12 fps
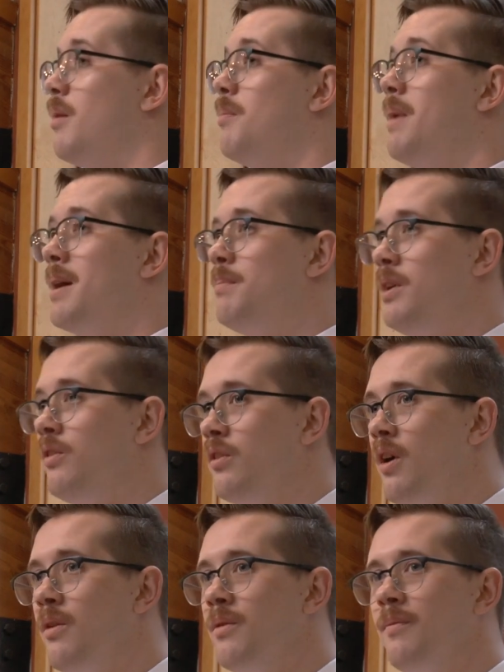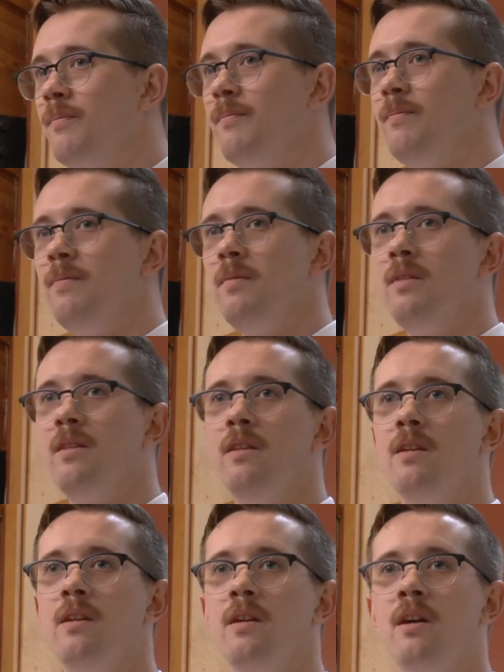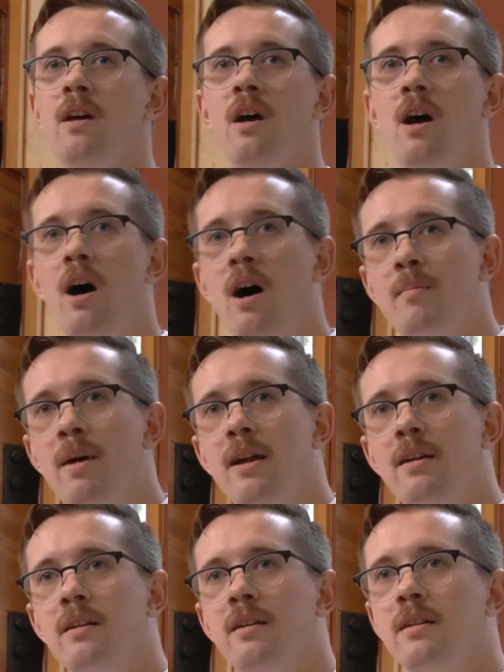May it be so. Amen,